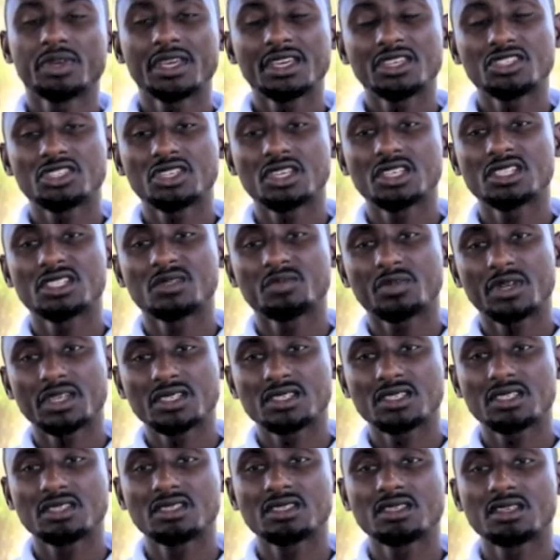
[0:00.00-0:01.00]
patience,
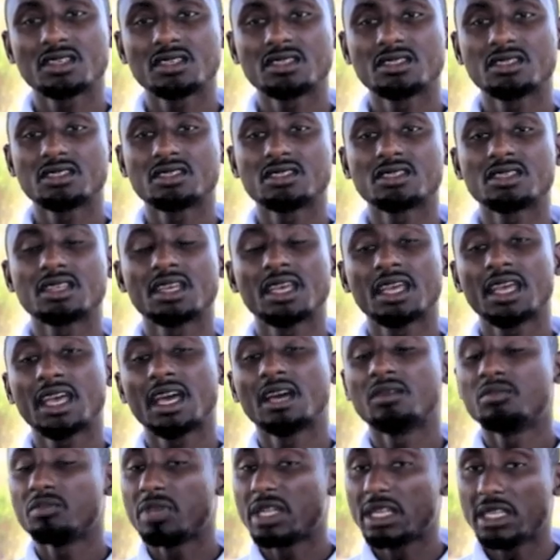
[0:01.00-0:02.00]
persistence,
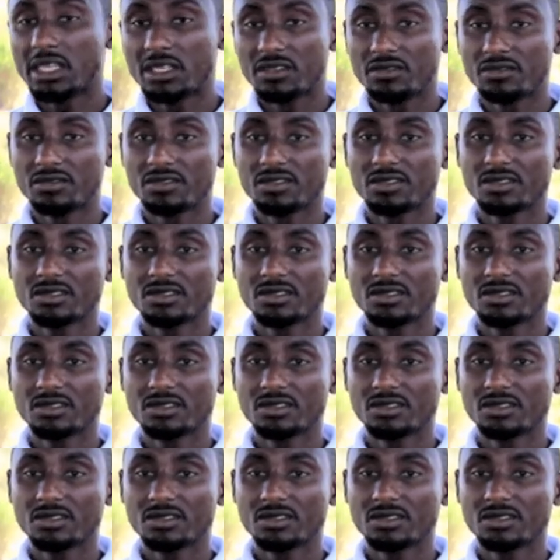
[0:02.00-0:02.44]
and belief,